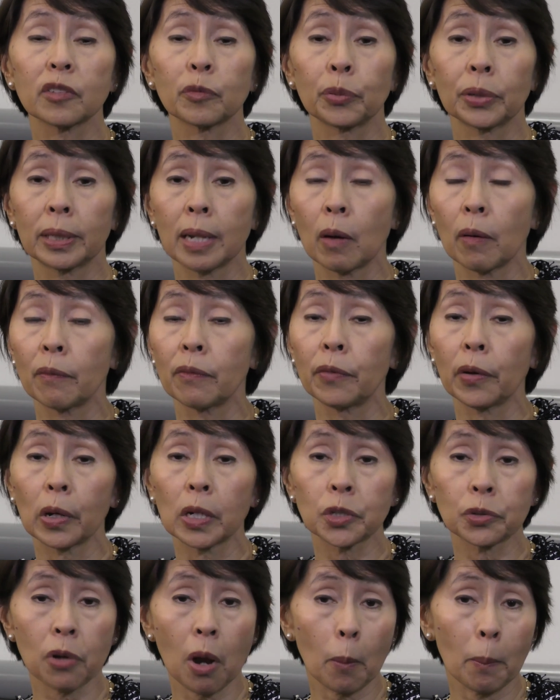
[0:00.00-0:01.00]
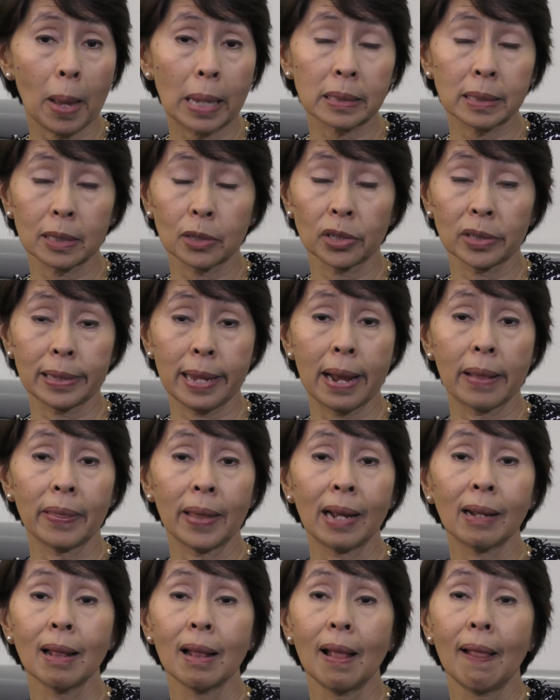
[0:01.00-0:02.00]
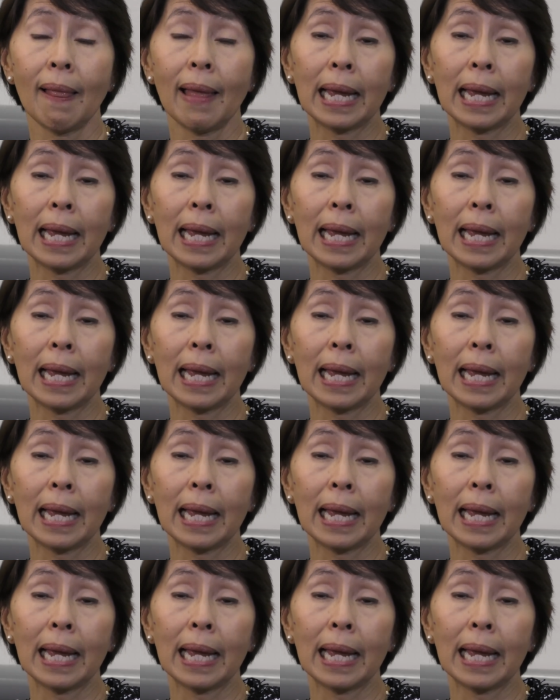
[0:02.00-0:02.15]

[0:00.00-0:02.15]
and put out a very strong message saying that